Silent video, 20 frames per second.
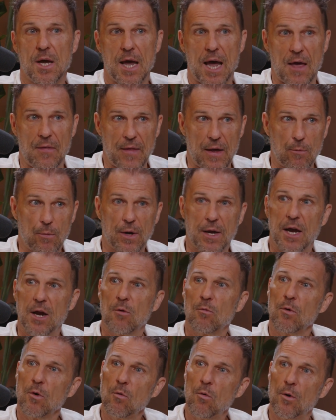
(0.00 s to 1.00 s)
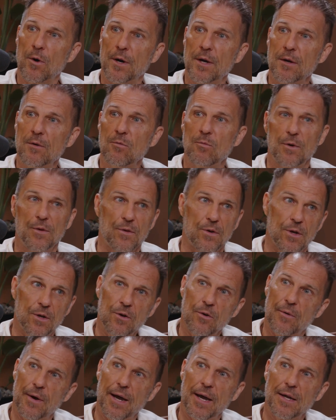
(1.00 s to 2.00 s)
And they get rewarded with good
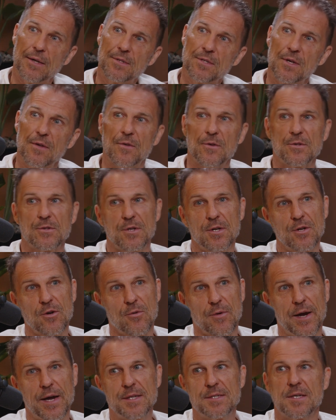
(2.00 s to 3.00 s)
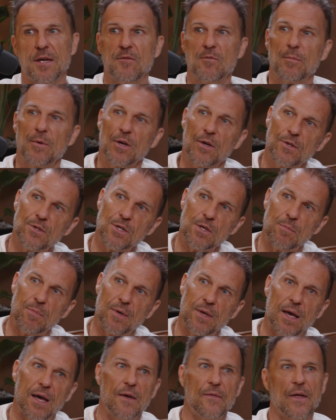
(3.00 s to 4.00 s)
grades, and those good grades give them a good
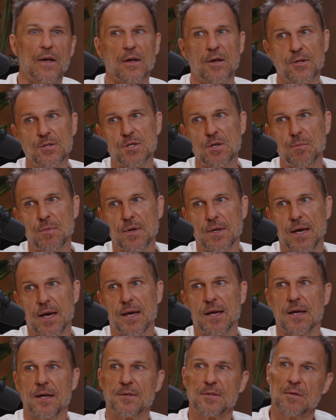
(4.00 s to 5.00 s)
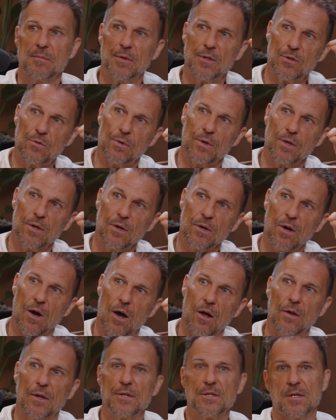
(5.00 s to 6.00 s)
GPA, and that good GPA gets them into a good
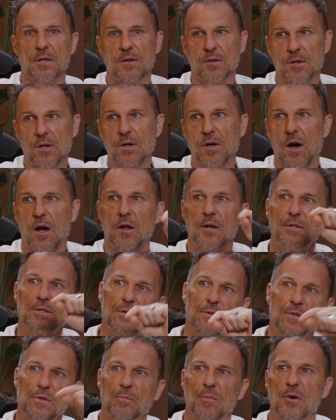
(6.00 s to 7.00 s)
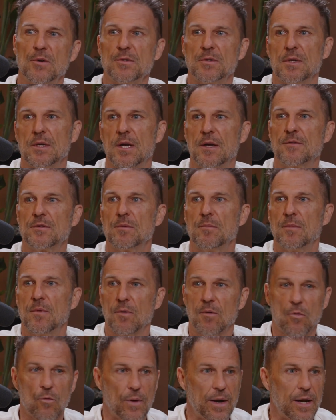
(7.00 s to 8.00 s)
college, and a good college supposedly gives them the
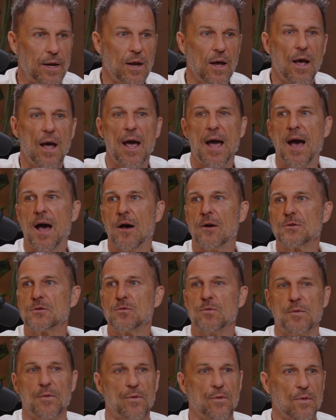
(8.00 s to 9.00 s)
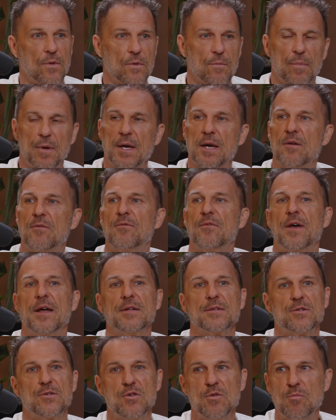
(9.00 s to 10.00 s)
great house with the picket
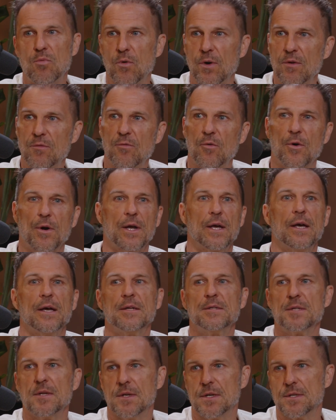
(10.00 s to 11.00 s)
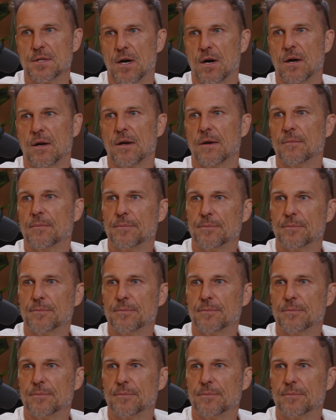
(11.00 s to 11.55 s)
fence, 2.4 kids, and a dog.